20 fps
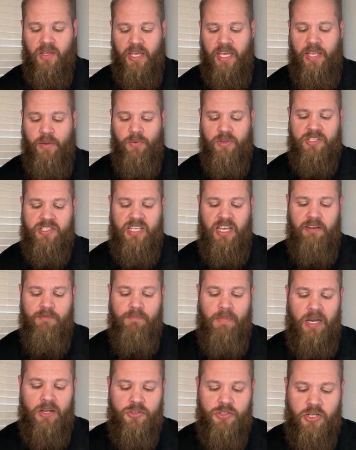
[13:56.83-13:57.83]
He received
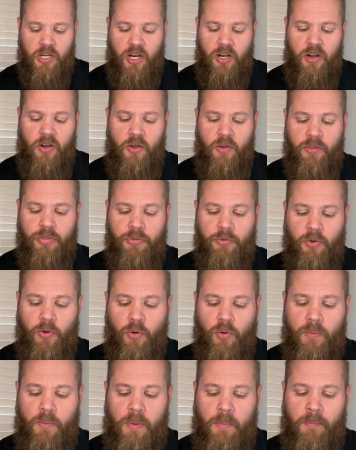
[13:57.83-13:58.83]
Mounjaro
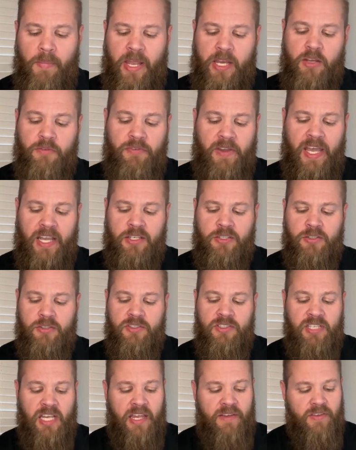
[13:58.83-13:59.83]
through manufacturer
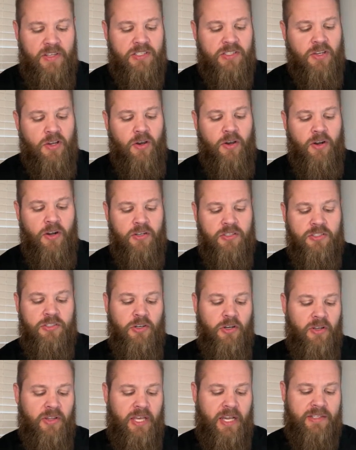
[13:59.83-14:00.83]
savings cards
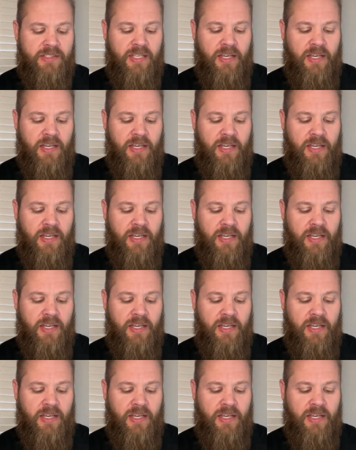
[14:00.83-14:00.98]
during that